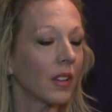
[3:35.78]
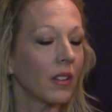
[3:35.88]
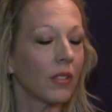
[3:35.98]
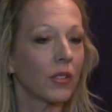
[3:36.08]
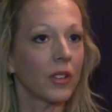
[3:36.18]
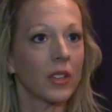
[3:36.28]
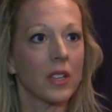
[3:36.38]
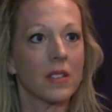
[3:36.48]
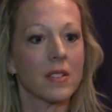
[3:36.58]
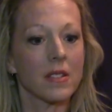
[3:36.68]
Oh,
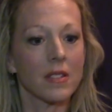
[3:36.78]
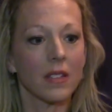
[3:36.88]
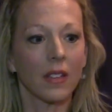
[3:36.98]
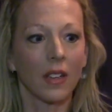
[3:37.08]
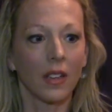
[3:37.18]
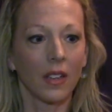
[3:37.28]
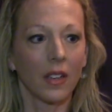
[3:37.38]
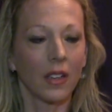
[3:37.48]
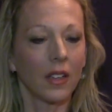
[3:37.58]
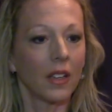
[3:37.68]
goodness.
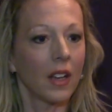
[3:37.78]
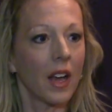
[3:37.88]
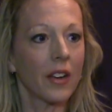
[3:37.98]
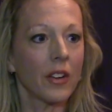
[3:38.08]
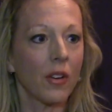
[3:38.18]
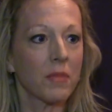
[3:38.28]
I don't know.